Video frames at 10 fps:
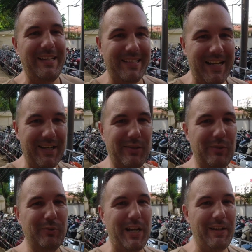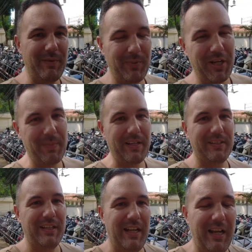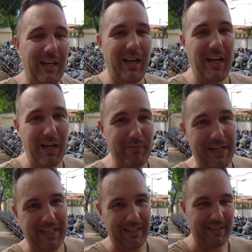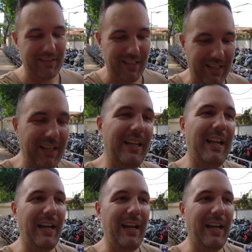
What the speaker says: international driving permits are recognized here.